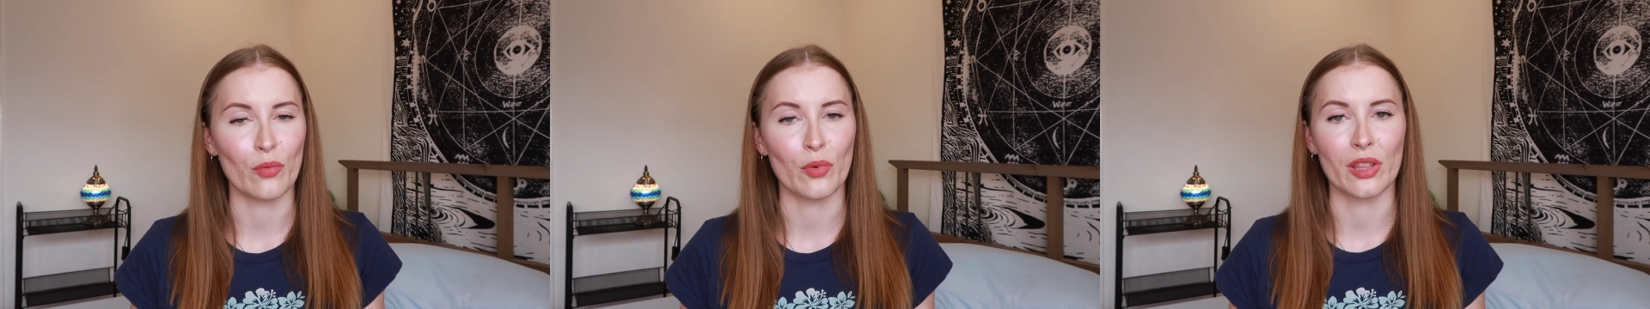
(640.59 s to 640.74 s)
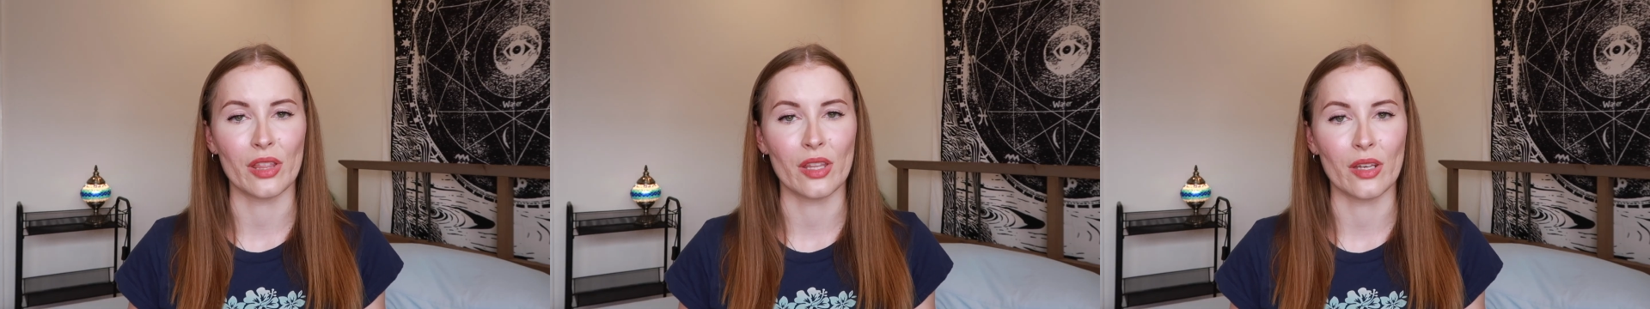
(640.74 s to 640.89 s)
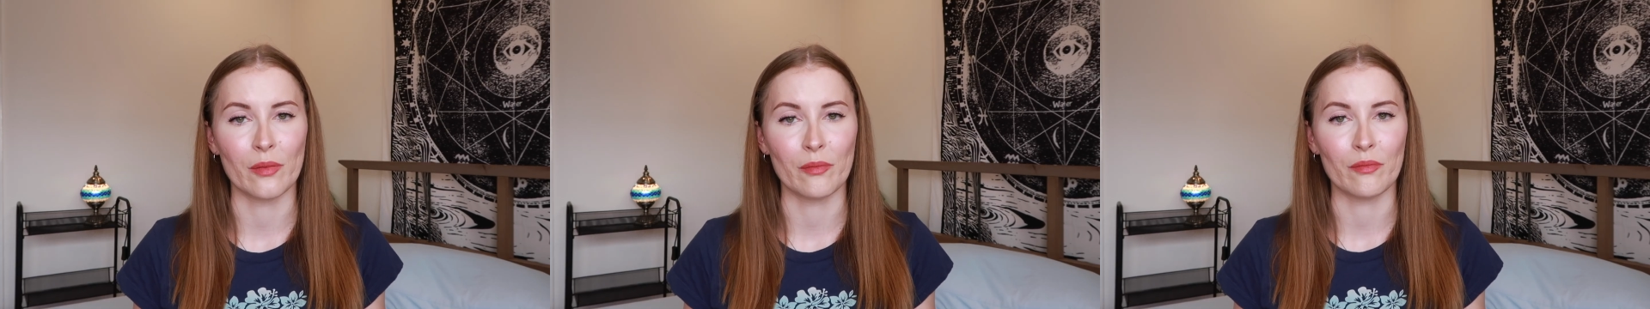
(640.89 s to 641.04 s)

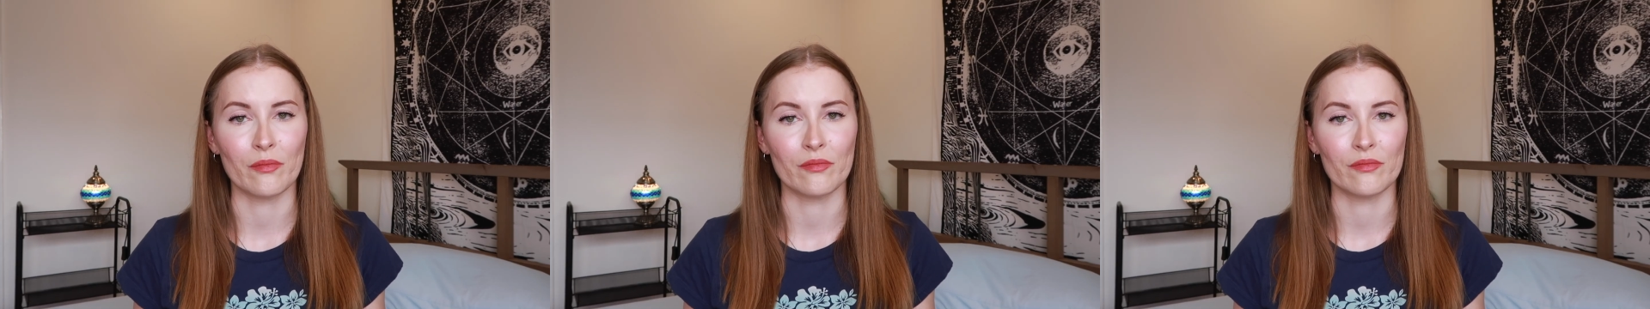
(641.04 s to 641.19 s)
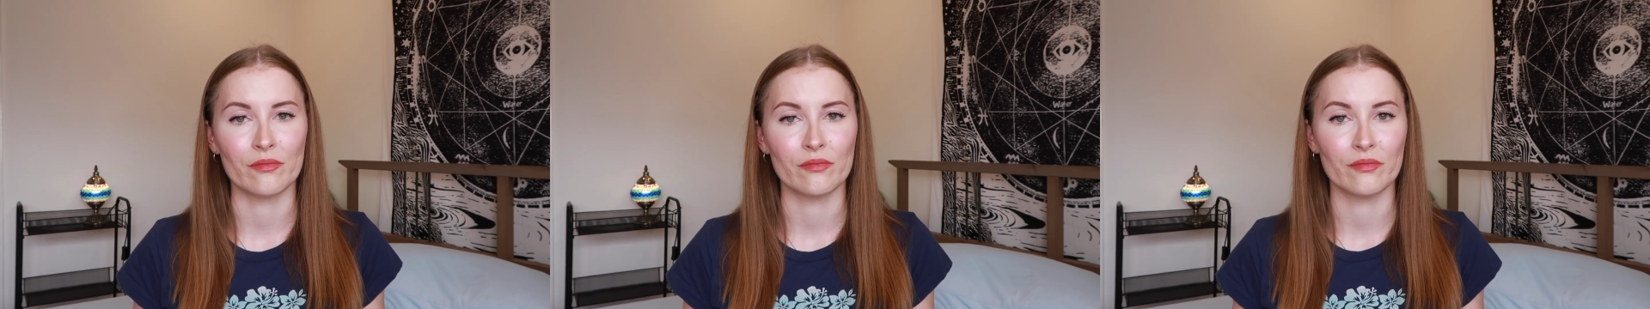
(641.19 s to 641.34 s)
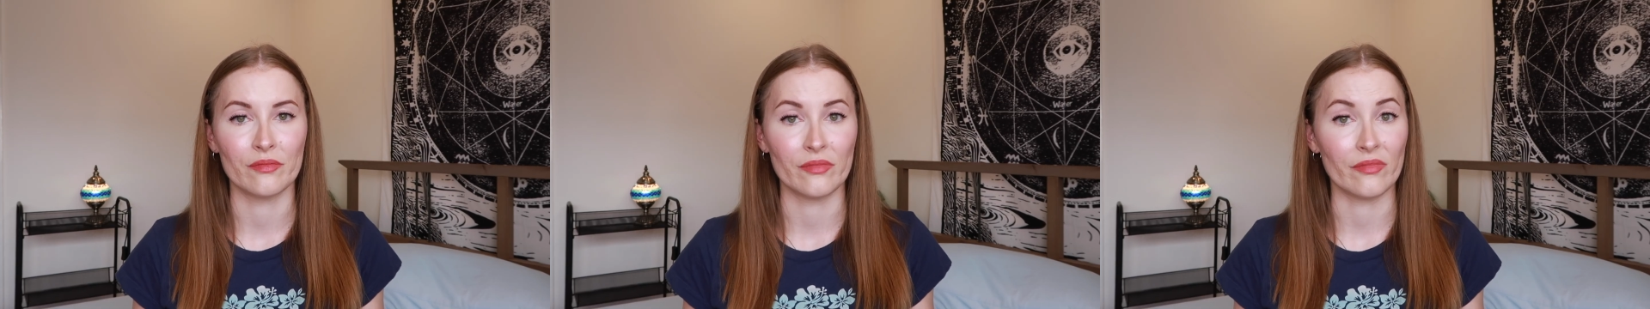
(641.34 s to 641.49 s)
with them
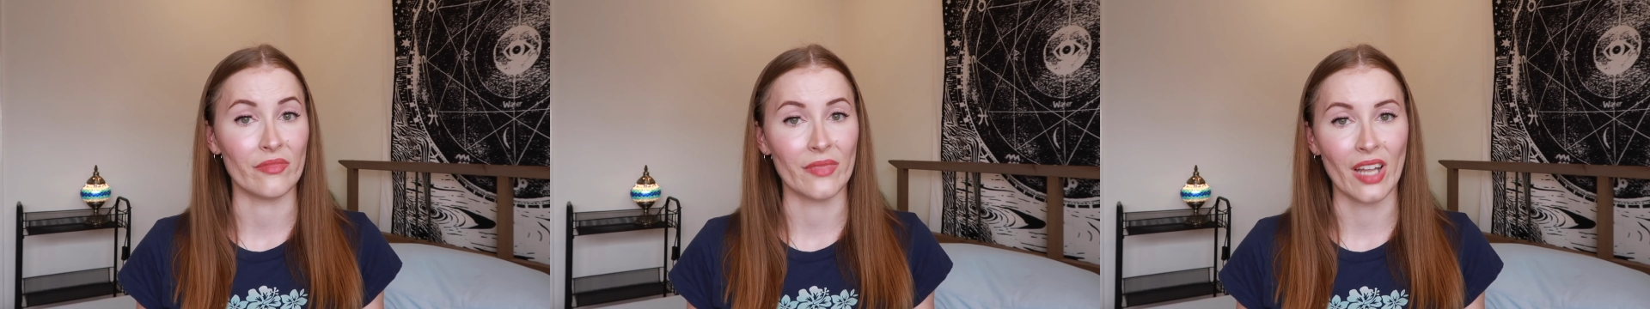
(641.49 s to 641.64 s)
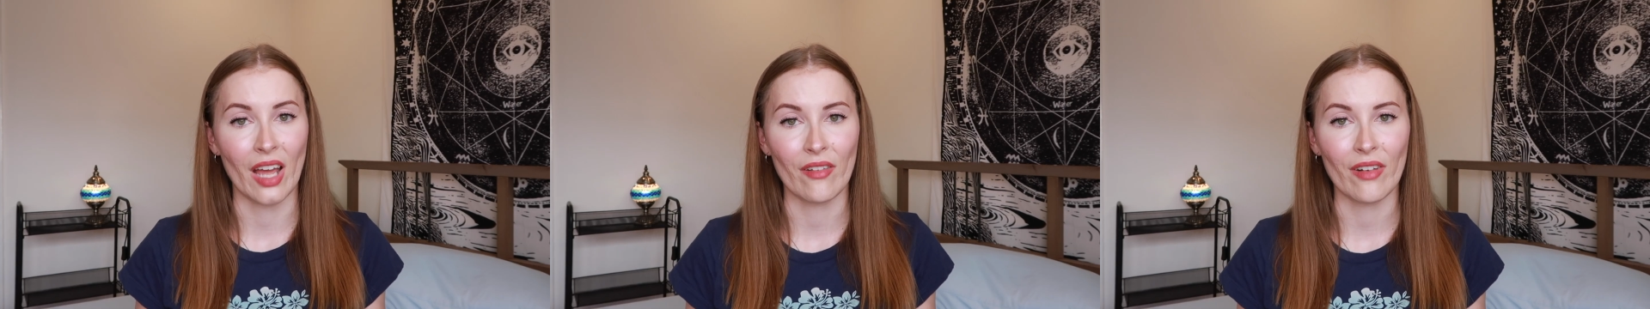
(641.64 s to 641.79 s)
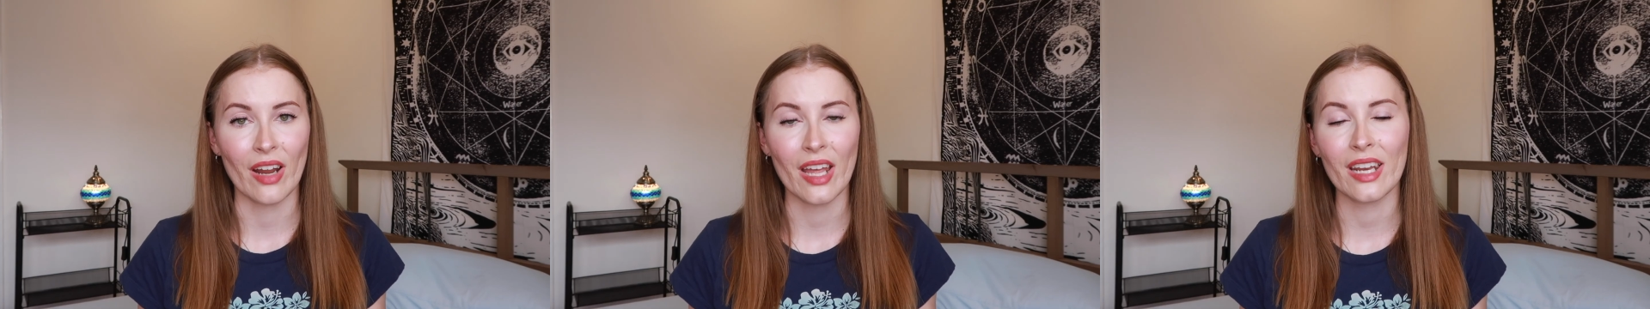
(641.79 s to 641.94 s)

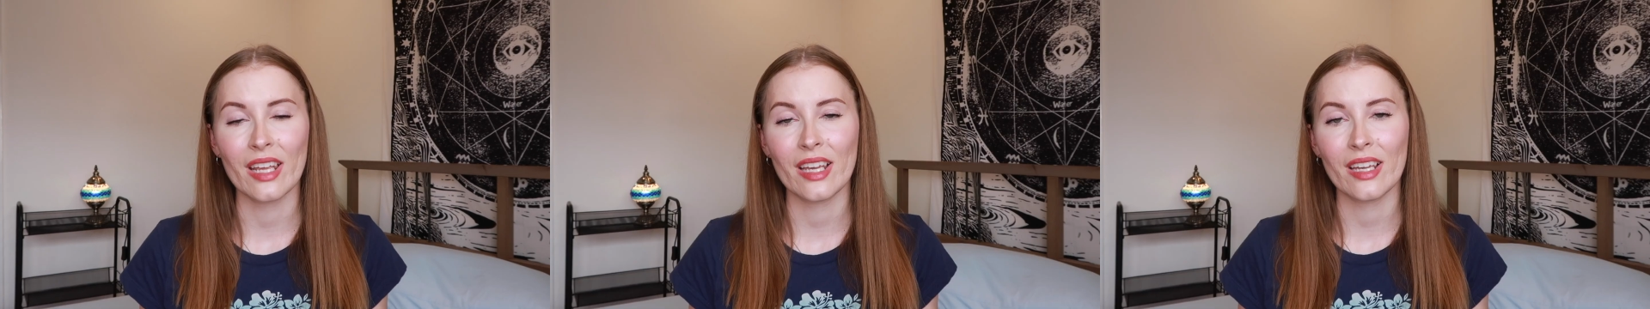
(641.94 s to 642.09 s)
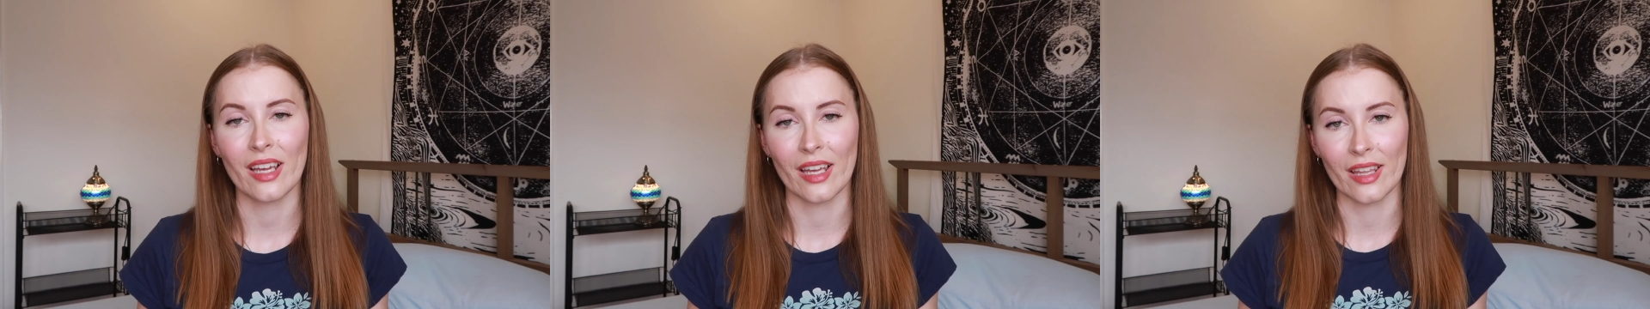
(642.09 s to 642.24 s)
narrating.